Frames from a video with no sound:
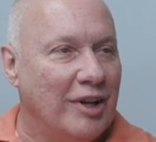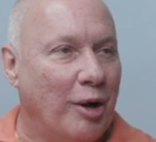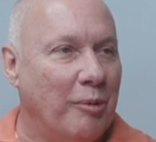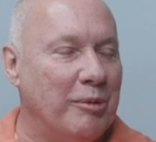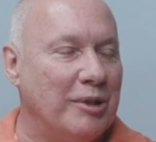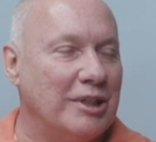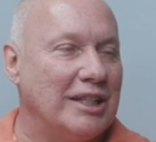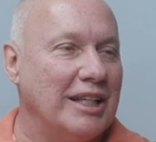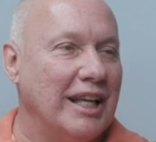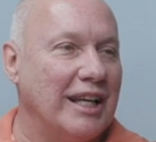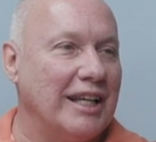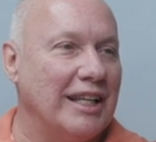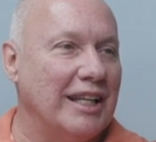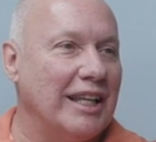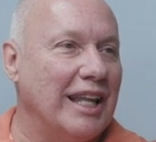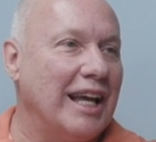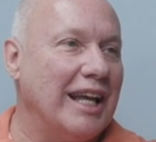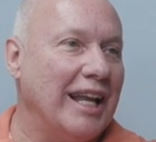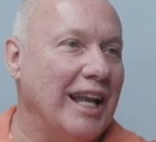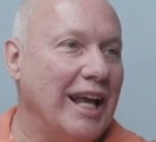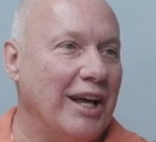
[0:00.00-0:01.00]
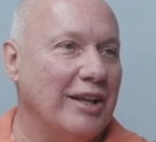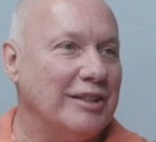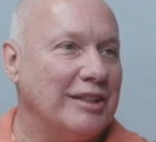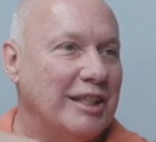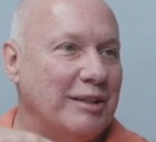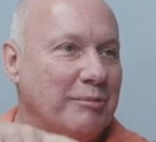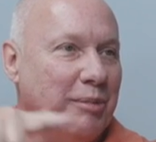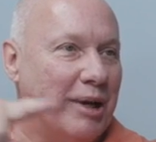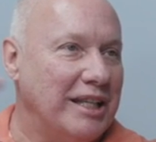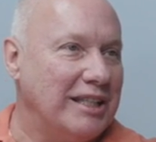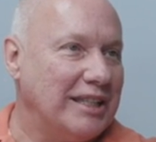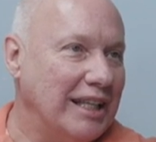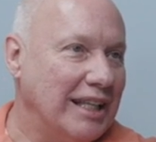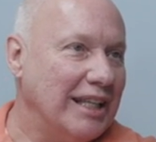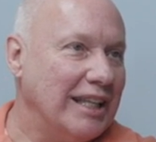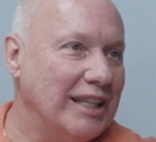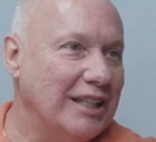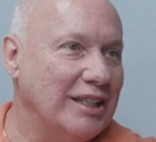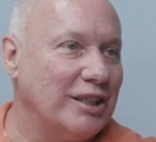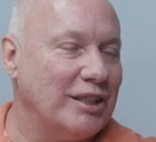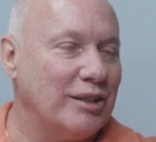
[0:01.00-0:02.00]
almost like a lighthouse that
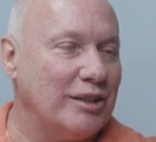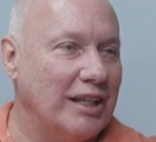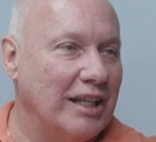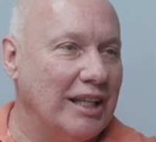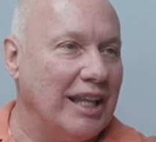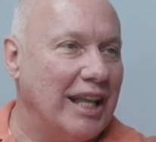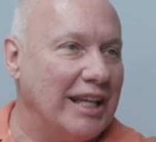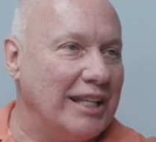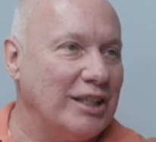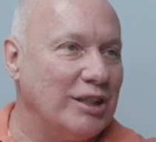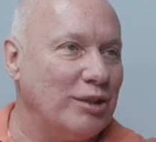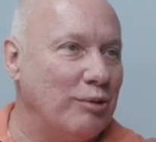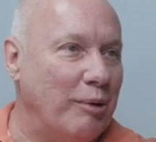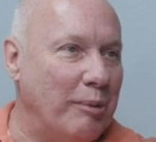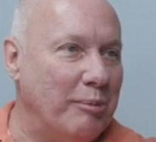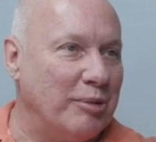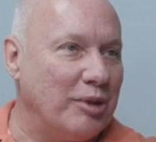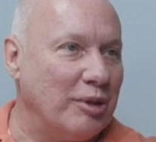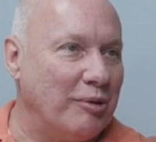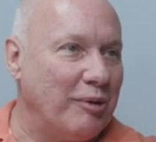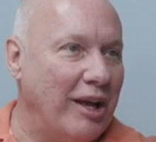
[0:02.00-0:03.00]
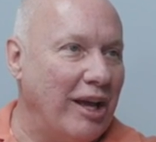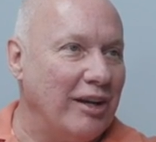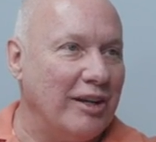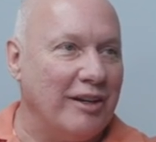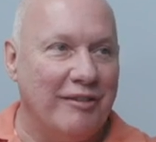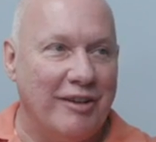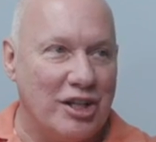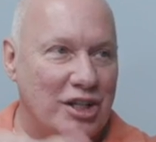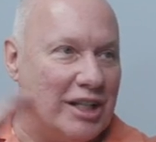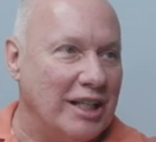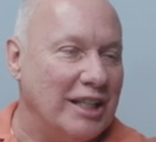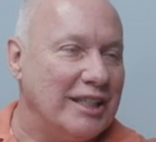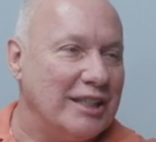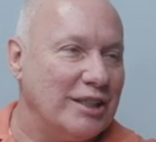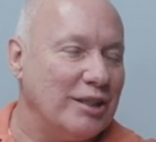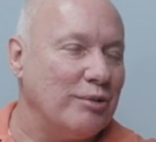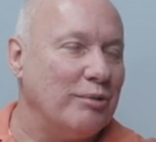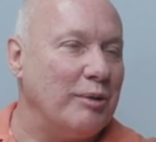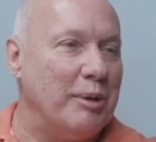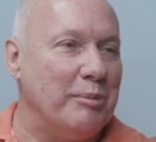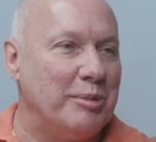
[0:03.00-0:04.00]
basically the light sweeps around and eventually
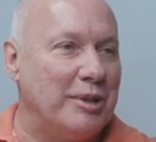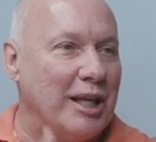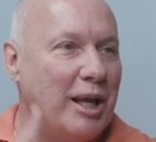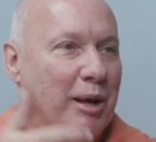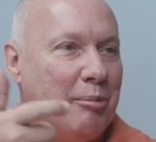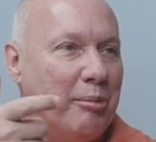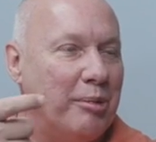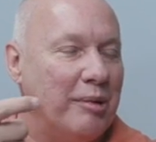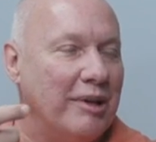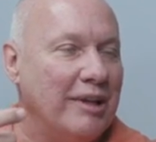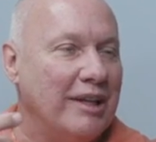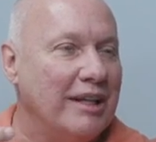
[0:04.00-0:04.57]
sweeps up